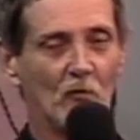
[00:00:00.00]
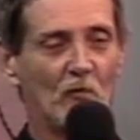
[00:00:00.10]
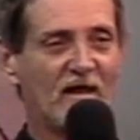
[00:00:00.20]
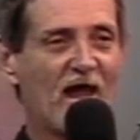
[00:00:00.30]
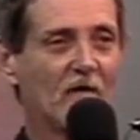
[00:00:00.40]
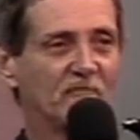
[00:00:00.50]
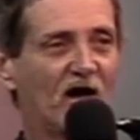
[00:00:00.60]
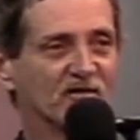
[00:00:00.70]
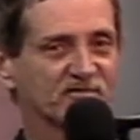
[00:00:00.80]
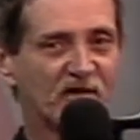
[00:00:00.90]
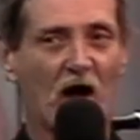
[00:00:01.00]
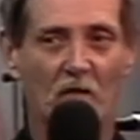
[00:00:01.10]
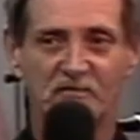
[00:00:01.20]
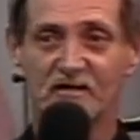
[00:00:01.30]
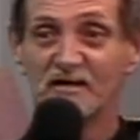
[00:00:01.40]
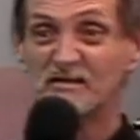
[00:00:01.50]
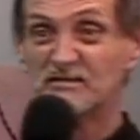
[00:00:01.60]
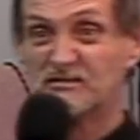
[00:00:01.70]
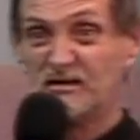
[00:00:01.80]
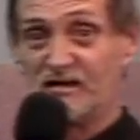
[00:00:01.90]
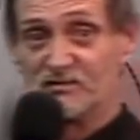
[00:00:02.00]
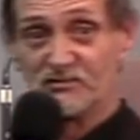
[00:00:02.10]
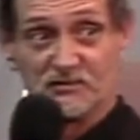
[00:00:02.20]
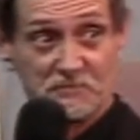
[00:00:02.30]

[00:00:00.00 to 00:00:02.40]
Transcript: We have not stopped since.